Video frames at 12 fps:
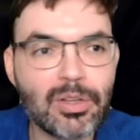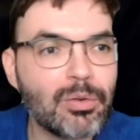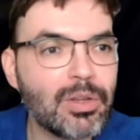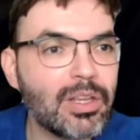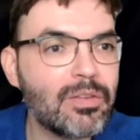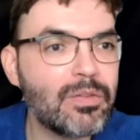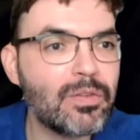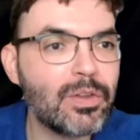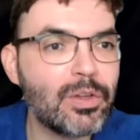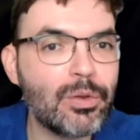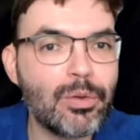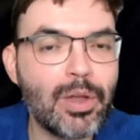so
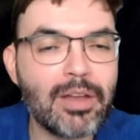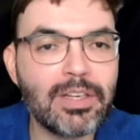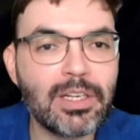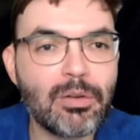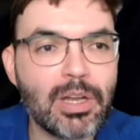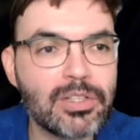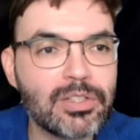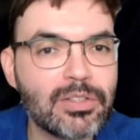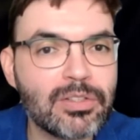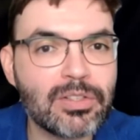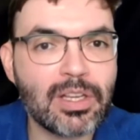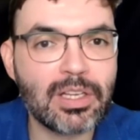if you have any
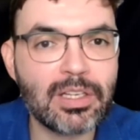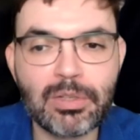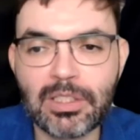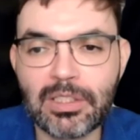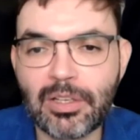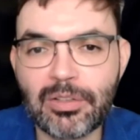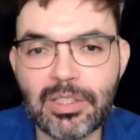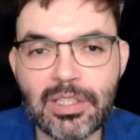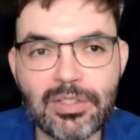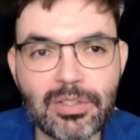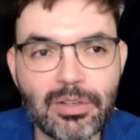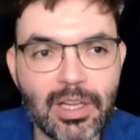questions, anyone in the
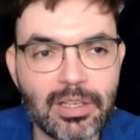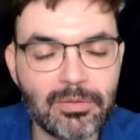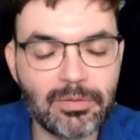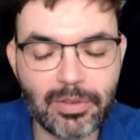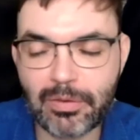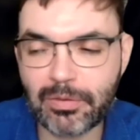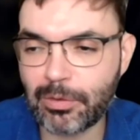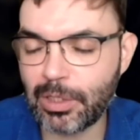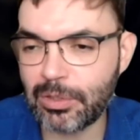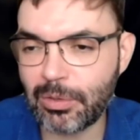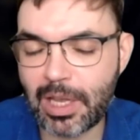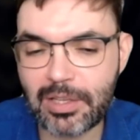audience, you can feel
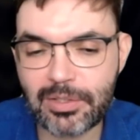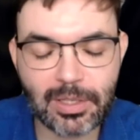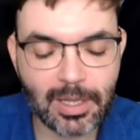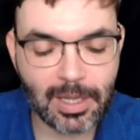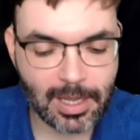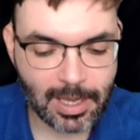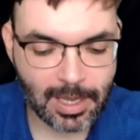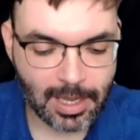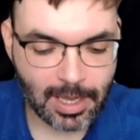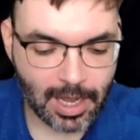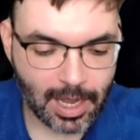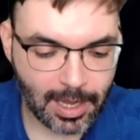free to ask.
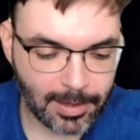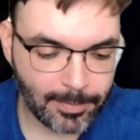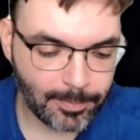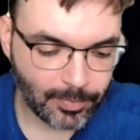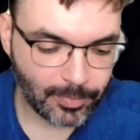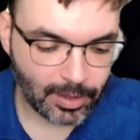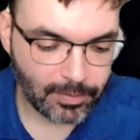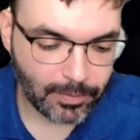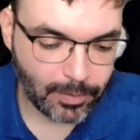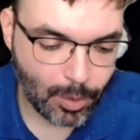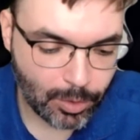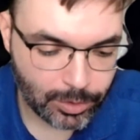
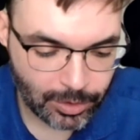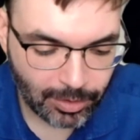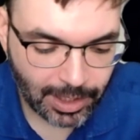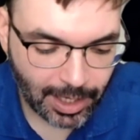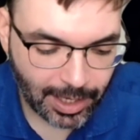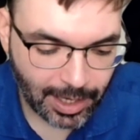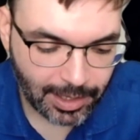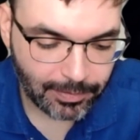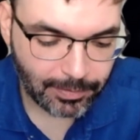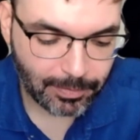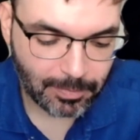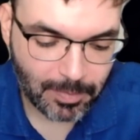For Johnny, I
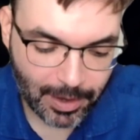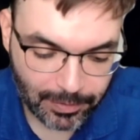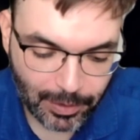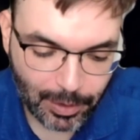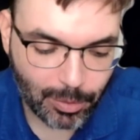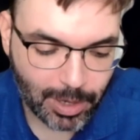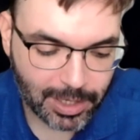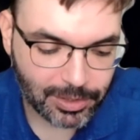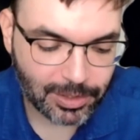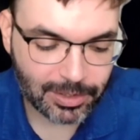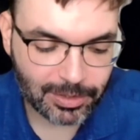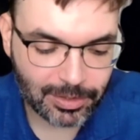have a few
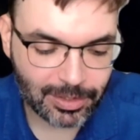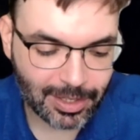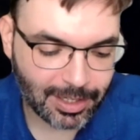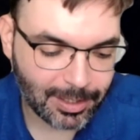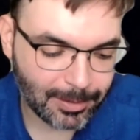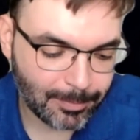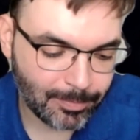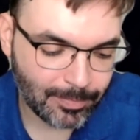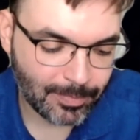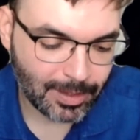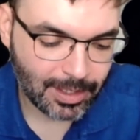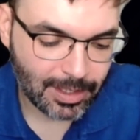questions.
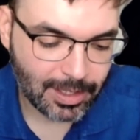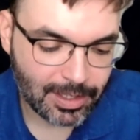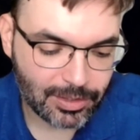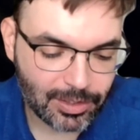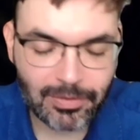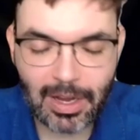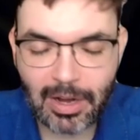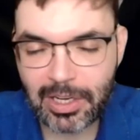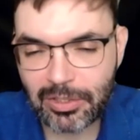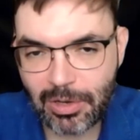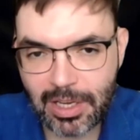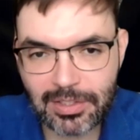It's a very
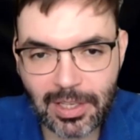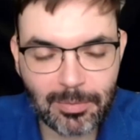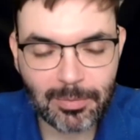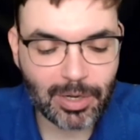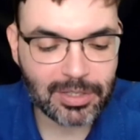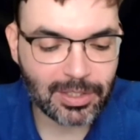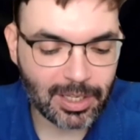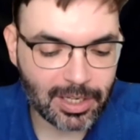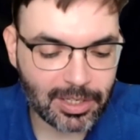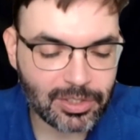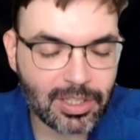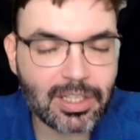interesting
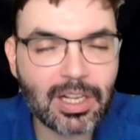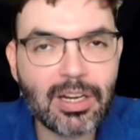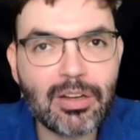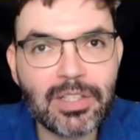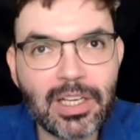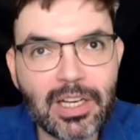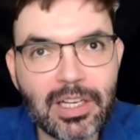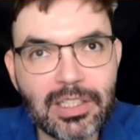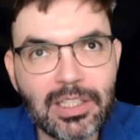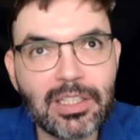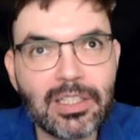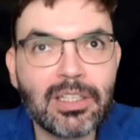presentation, and I love the
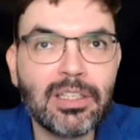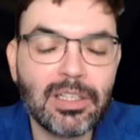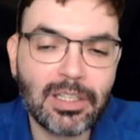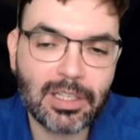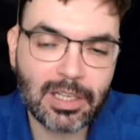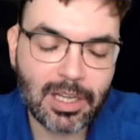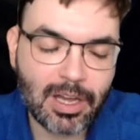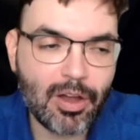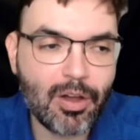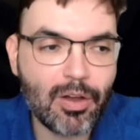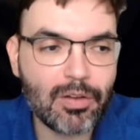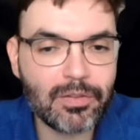idea
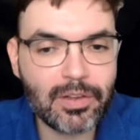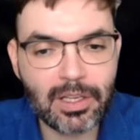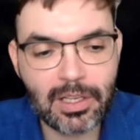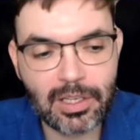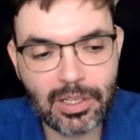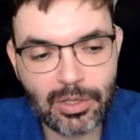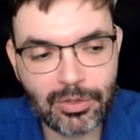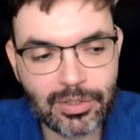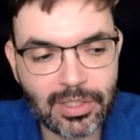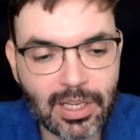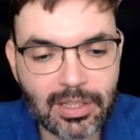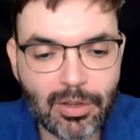of
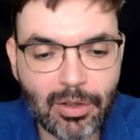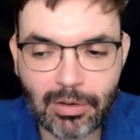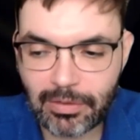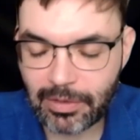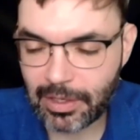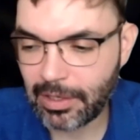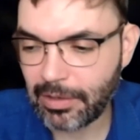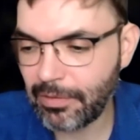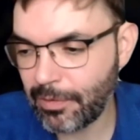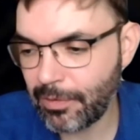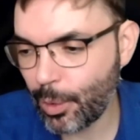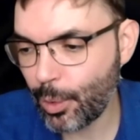using ethnography
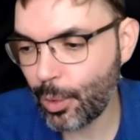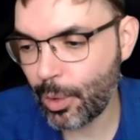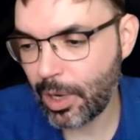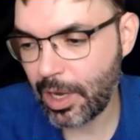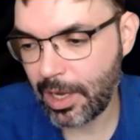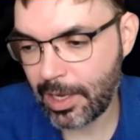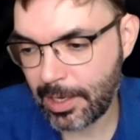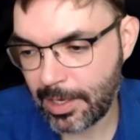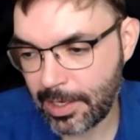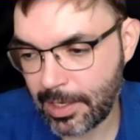for